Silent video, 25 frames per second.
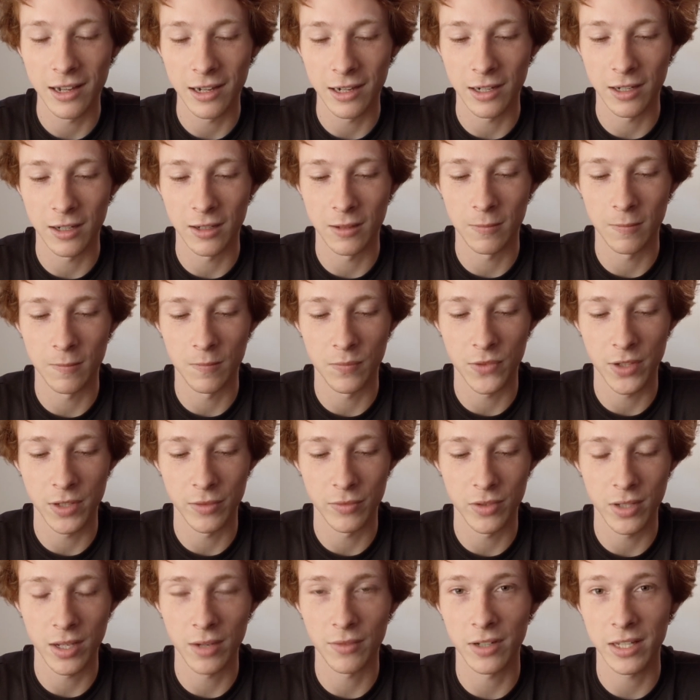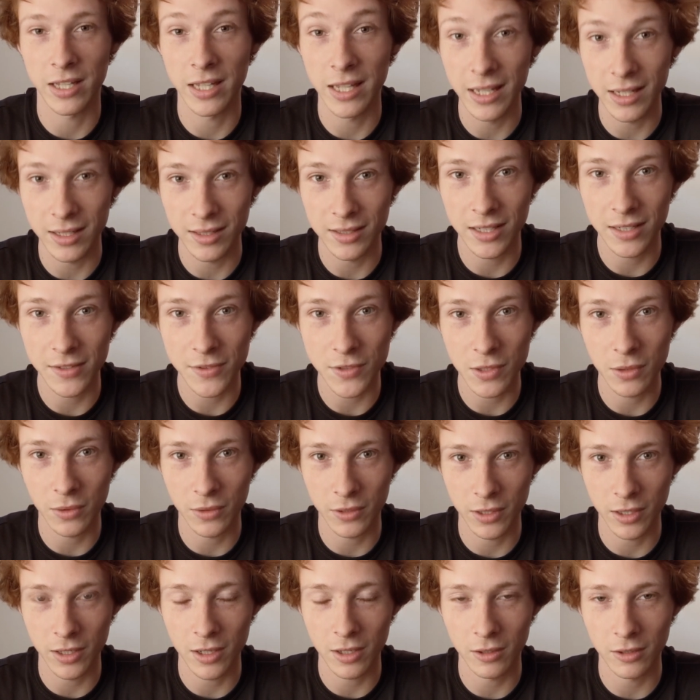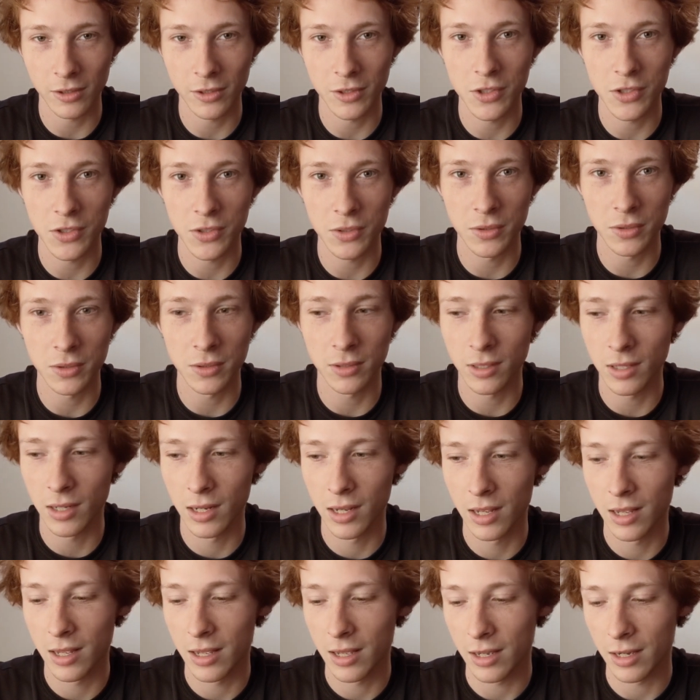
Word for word: Um, if you have a kid that's going to college soon,